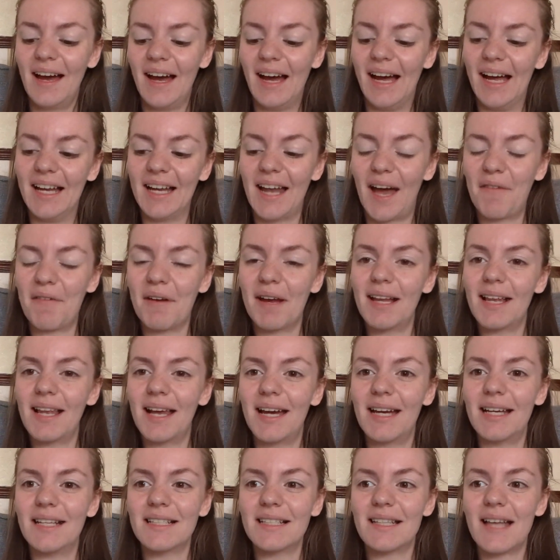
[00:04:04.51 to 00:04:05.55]
and I
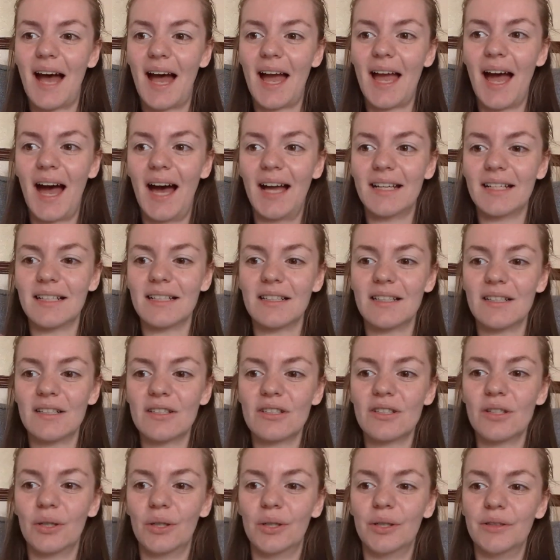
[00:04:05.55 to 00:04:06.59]
realised that I hadn't
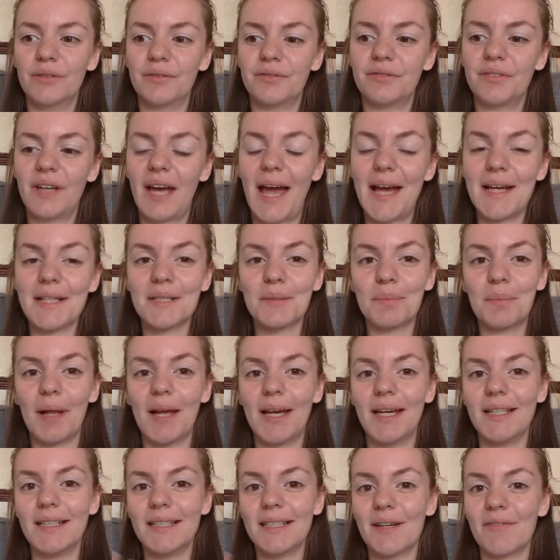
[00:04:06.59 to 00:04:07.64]
sort of
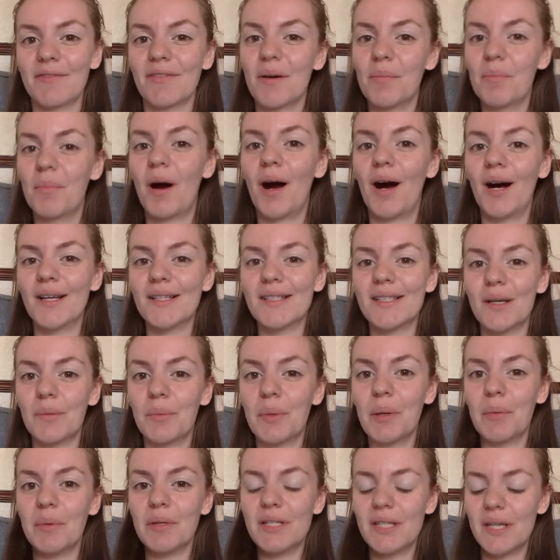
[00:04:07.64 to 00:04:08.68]
explained different parts that
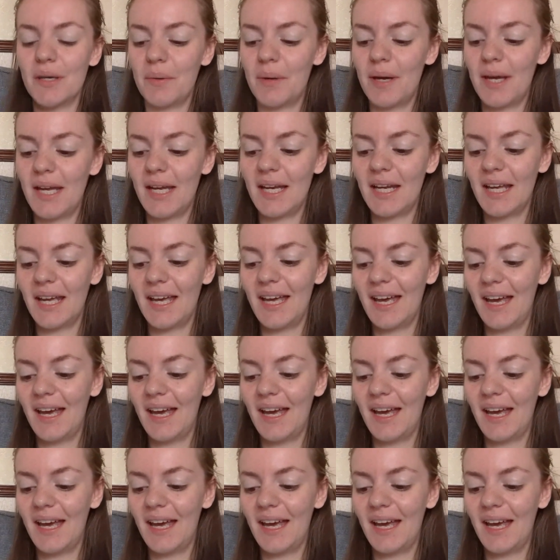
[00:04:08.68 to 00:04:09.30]
we were doing